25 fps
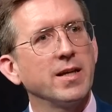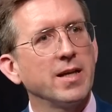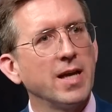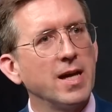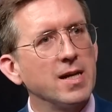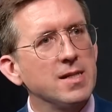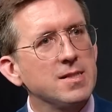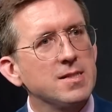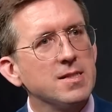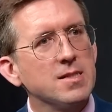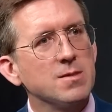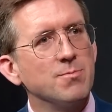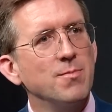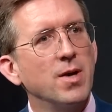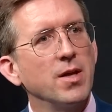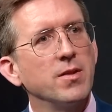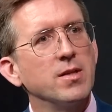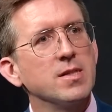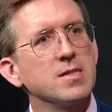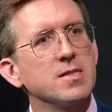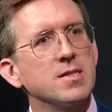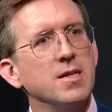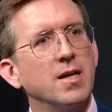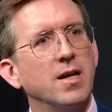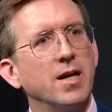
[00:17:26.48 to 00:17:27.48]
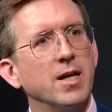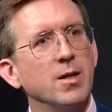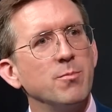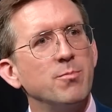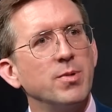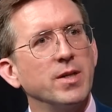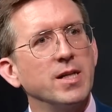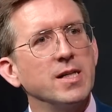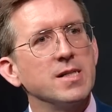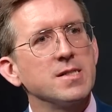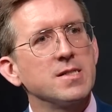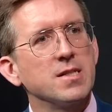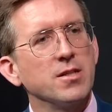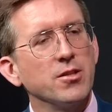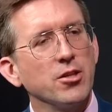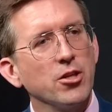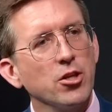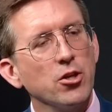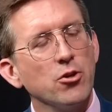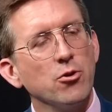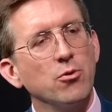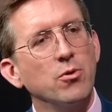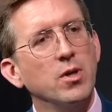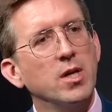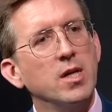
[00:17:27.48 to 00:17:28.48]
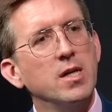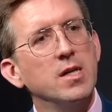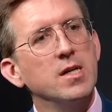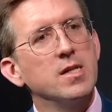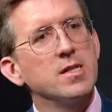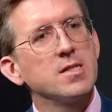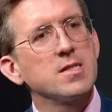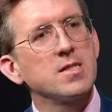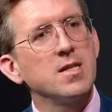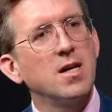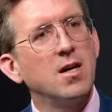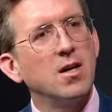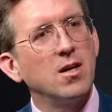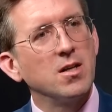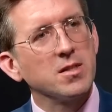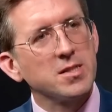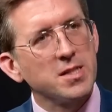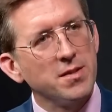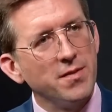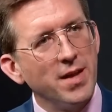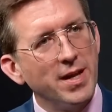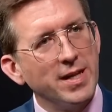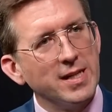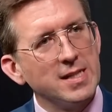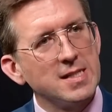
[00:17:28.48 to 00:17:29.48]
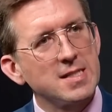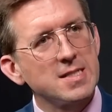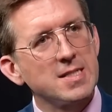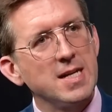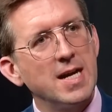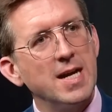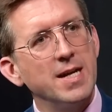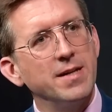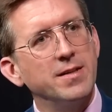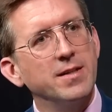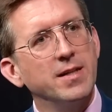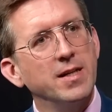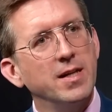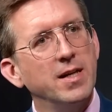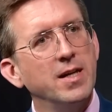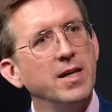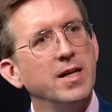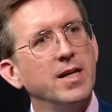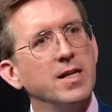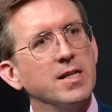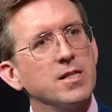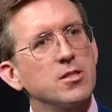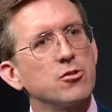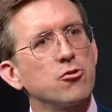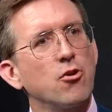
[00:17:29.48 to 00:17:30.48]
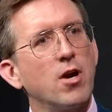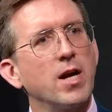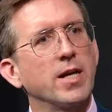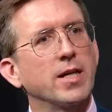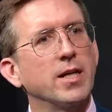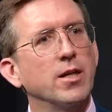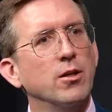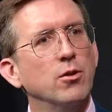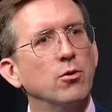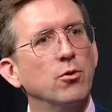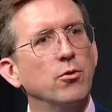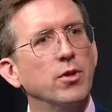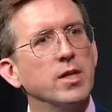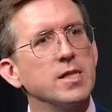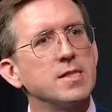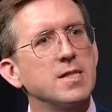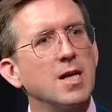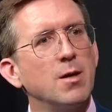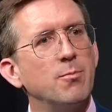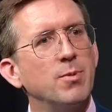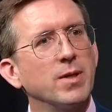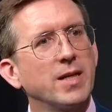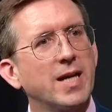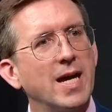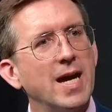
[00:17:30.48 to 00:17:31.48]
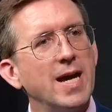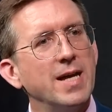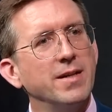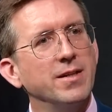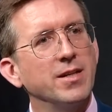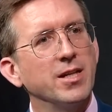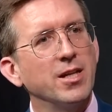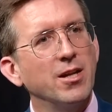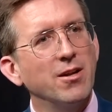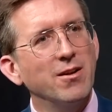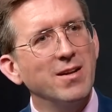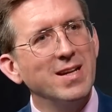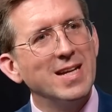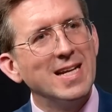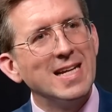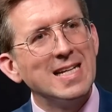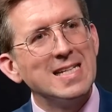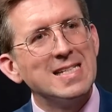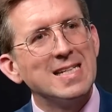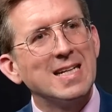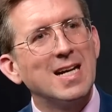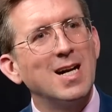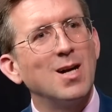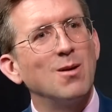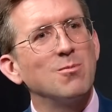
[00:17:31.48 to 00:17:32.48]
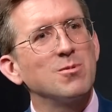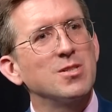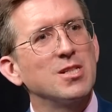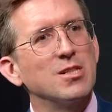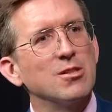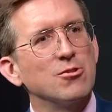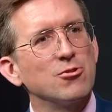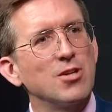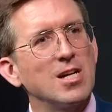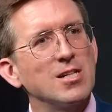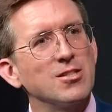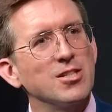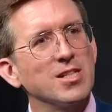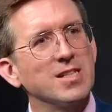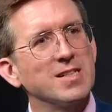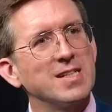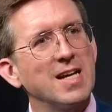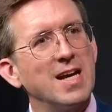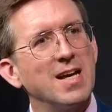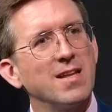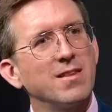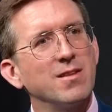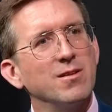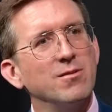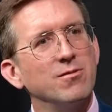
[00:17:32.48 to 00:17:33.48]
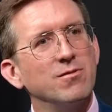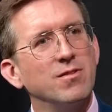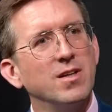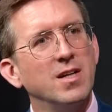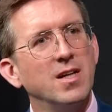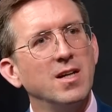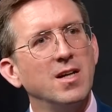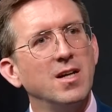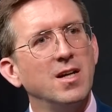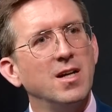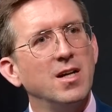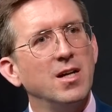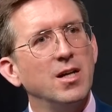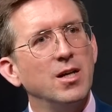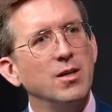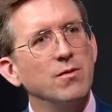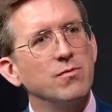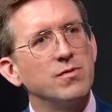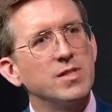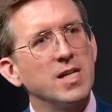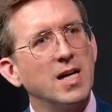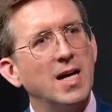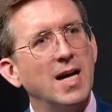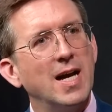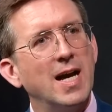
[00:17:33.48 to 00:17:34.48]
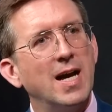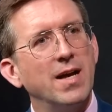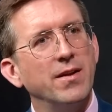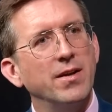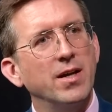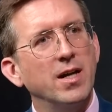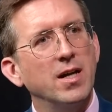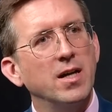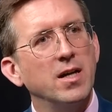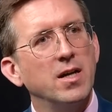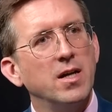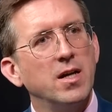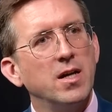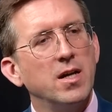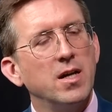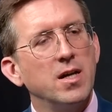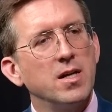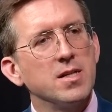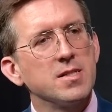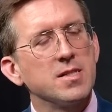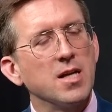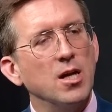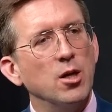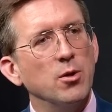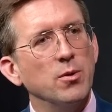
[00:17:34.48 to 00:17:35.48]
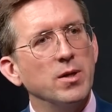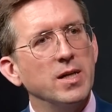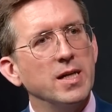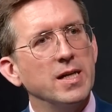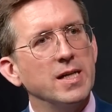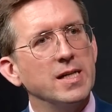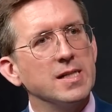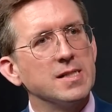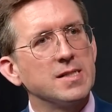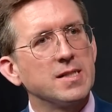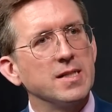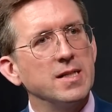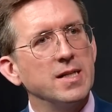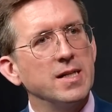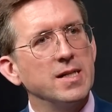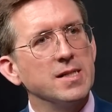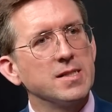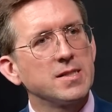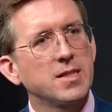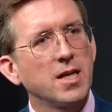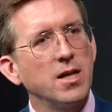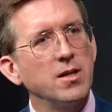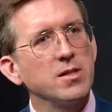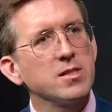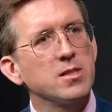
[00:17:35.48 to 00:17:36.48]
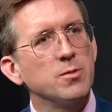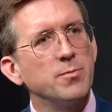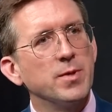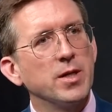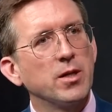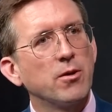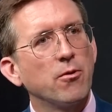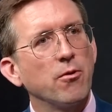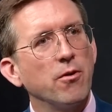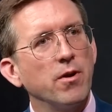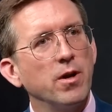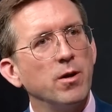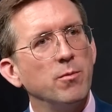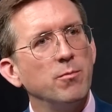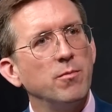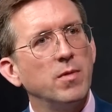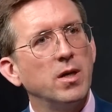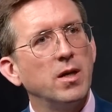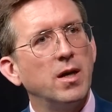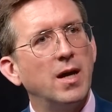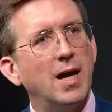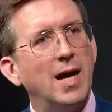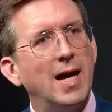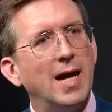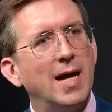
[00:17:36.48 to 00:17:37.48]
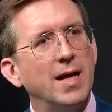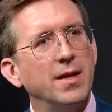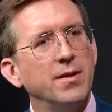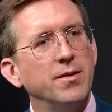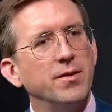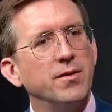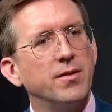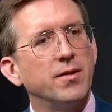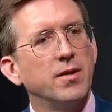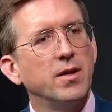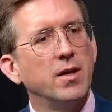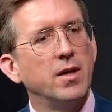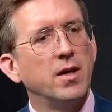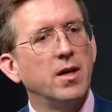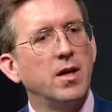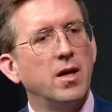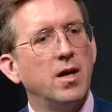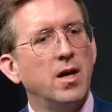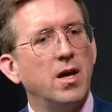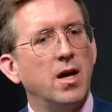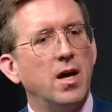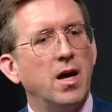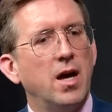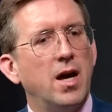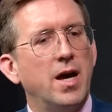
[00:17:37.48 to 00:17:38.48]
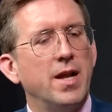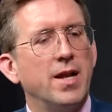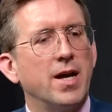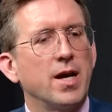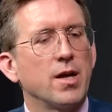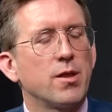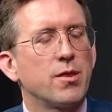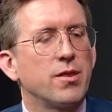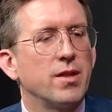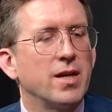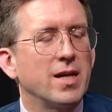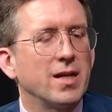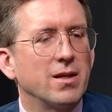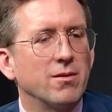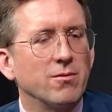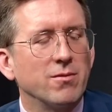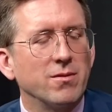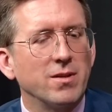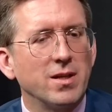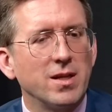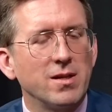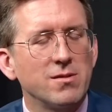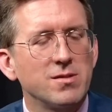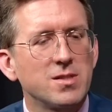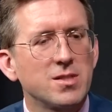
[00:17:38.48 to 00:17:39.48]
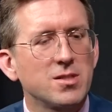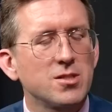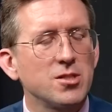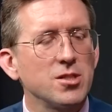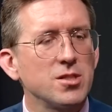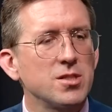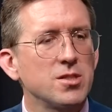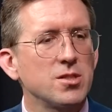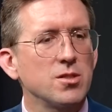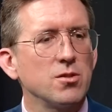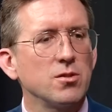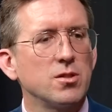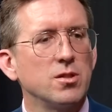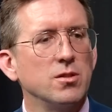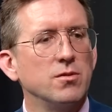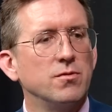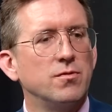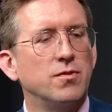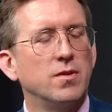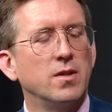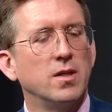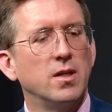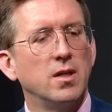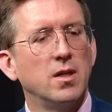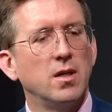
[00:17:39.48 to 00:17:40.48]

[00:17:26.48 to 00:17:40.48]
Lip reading: Yes, his mother's died, but it's a new start, and then instead it's dragging all this up again, you know, leading up to the tragic death of Diana. So it's going to be grim, and I think it's just sort of